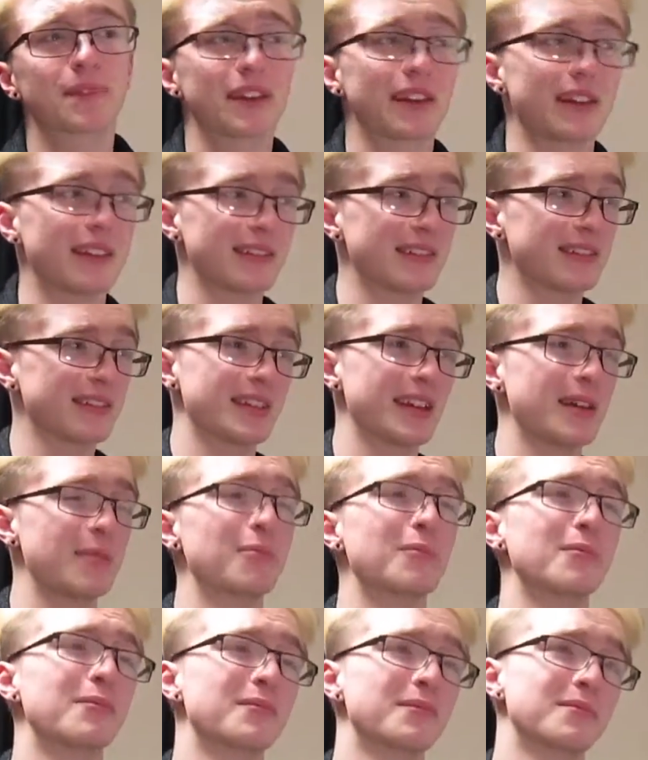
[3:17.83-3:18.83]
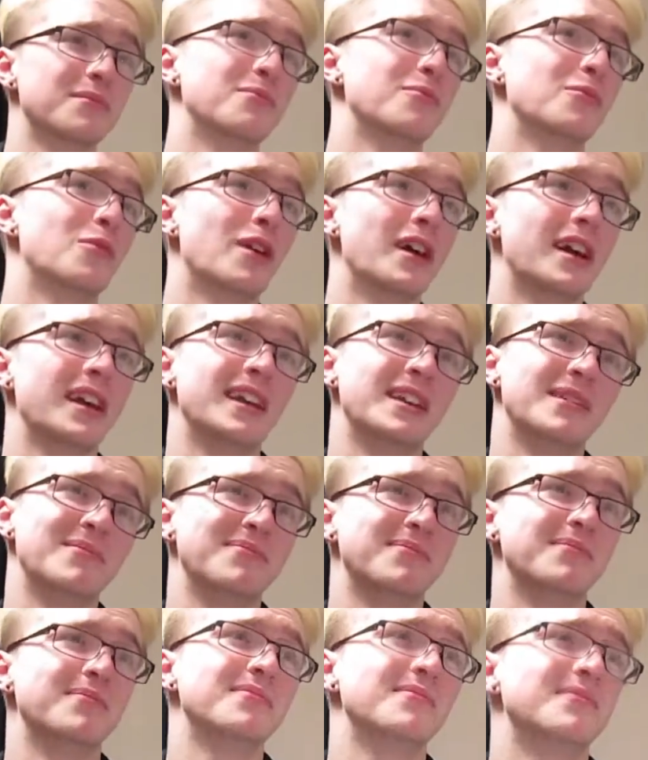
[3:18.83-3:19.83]
In the same way
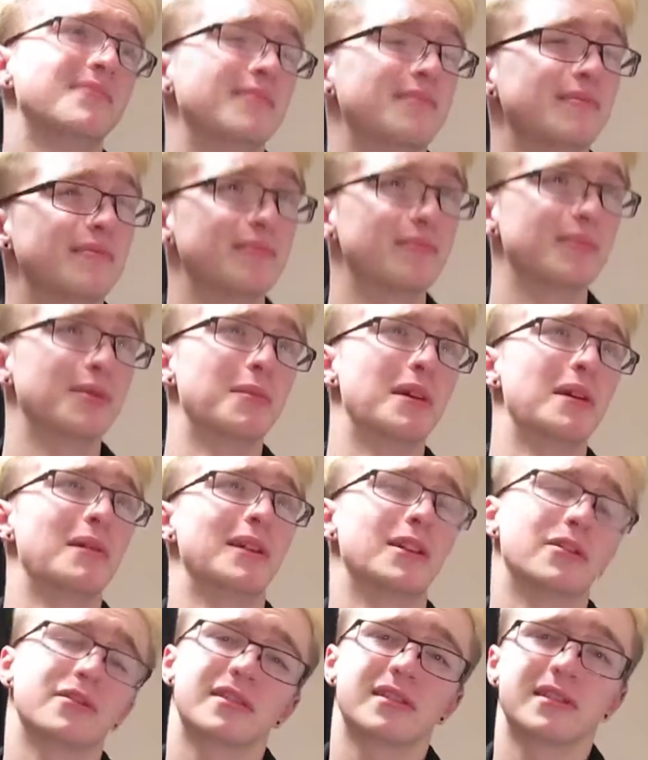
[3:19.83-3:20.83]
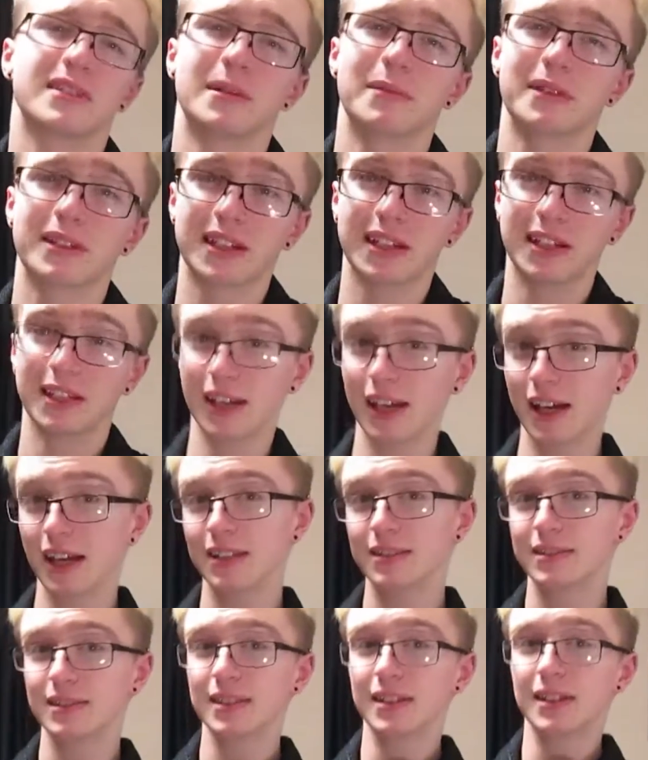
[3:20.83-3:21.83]
but maybe not to the same extent
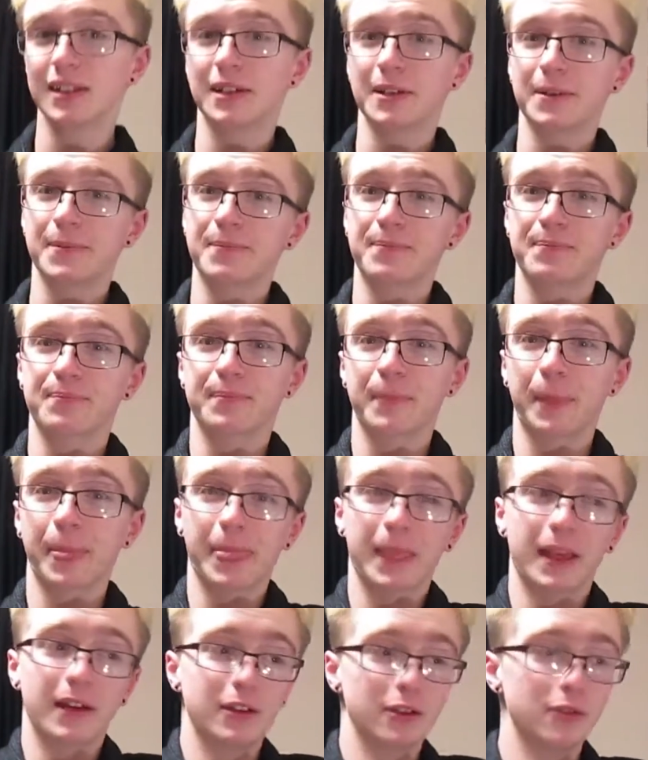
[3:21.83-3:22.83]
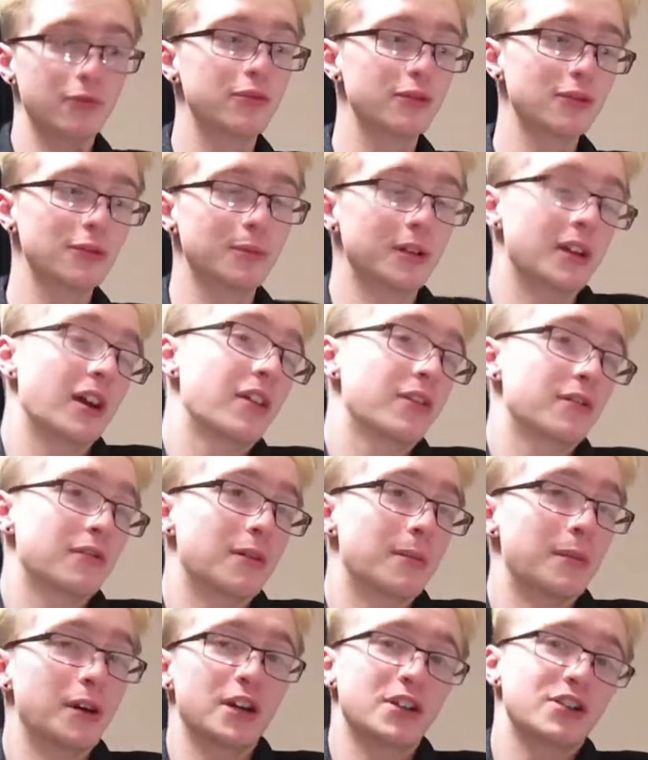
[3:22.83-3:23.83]
yet, YouTube and other
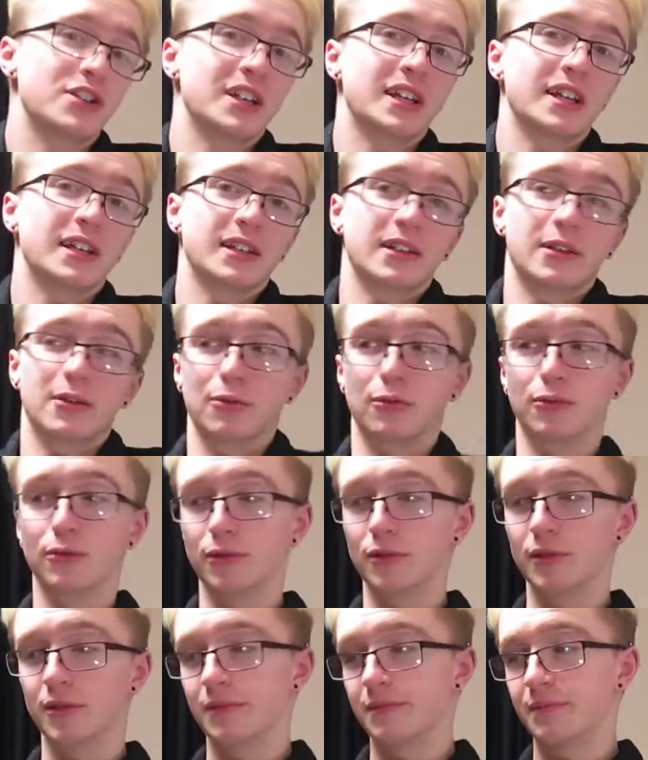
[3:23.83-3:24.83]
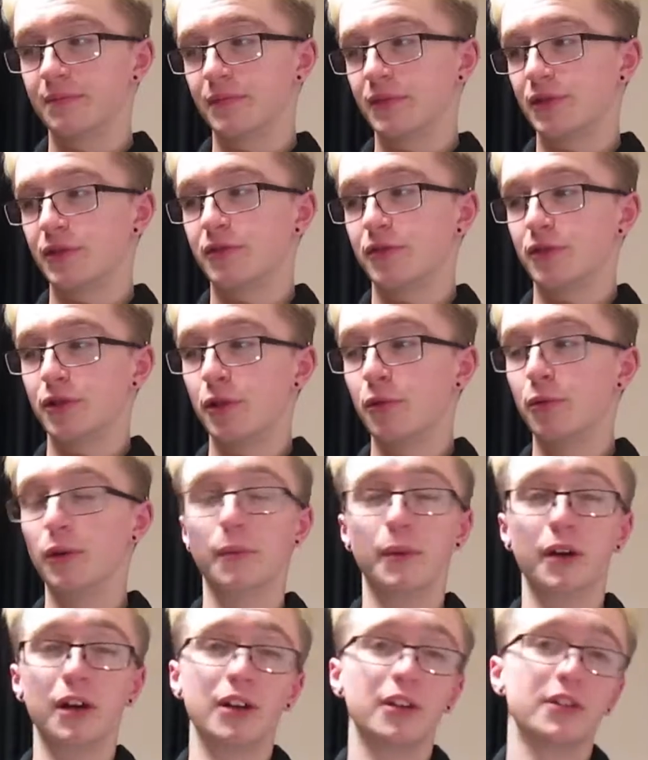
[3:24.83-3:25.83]
emerging or to
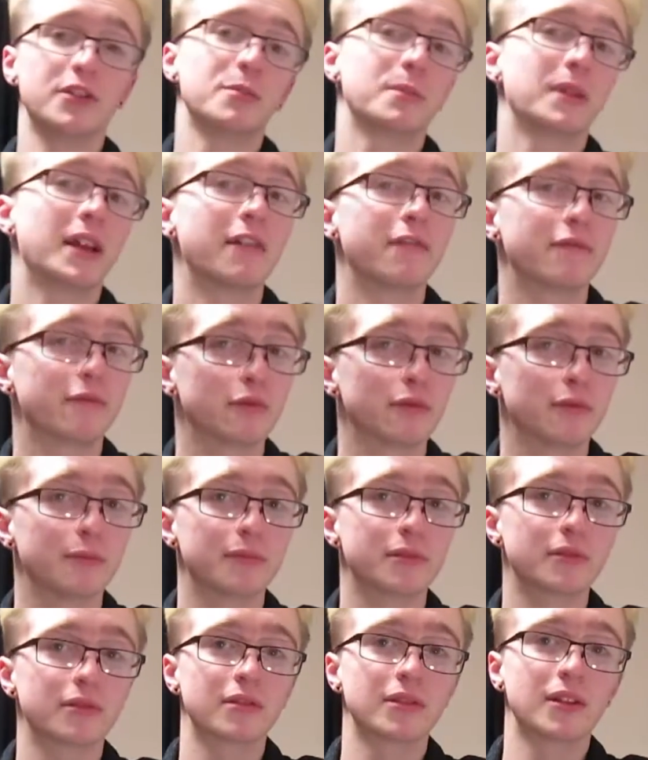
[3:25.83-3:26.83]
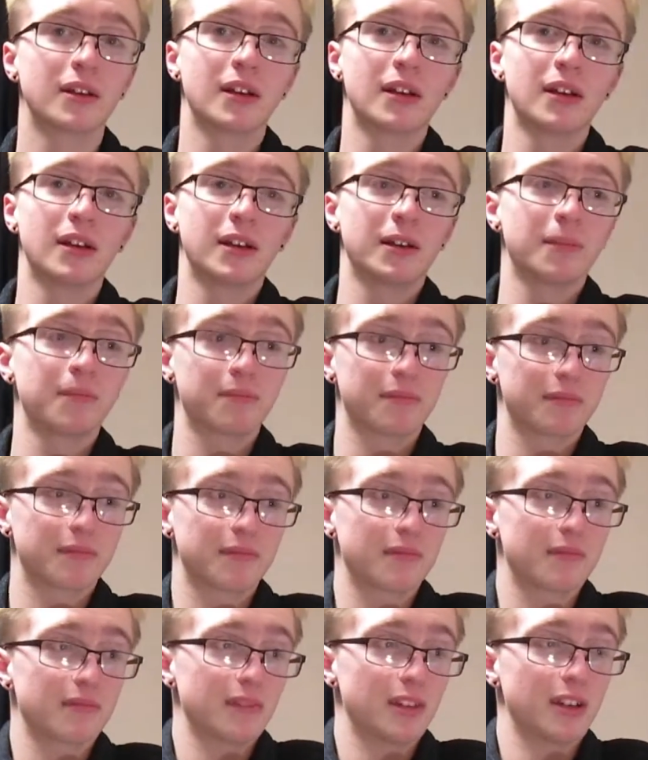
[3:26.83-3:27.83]
emerge platforms,
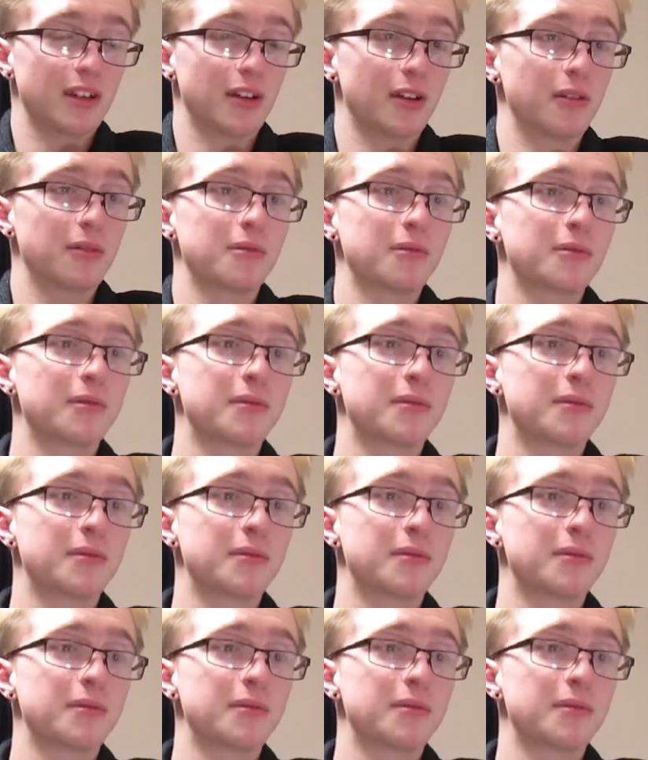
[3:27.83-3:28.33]
you know,